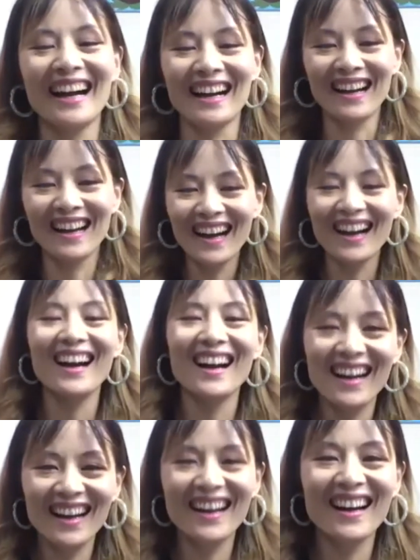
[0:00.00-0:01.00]

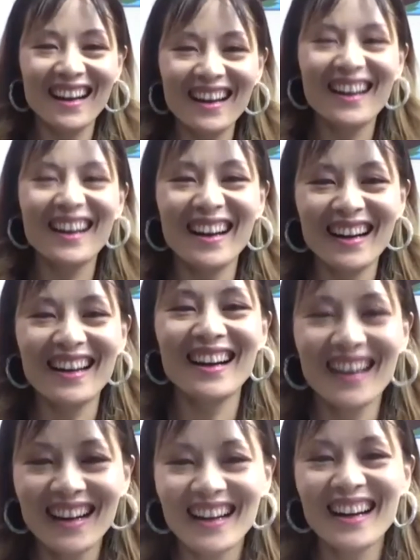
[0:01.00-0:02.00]
Those are the three
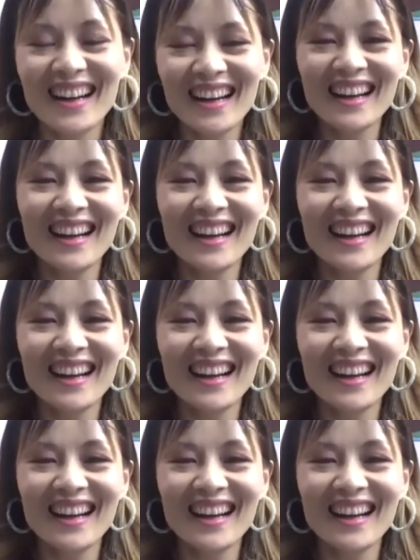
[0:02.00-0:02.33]
main pieces of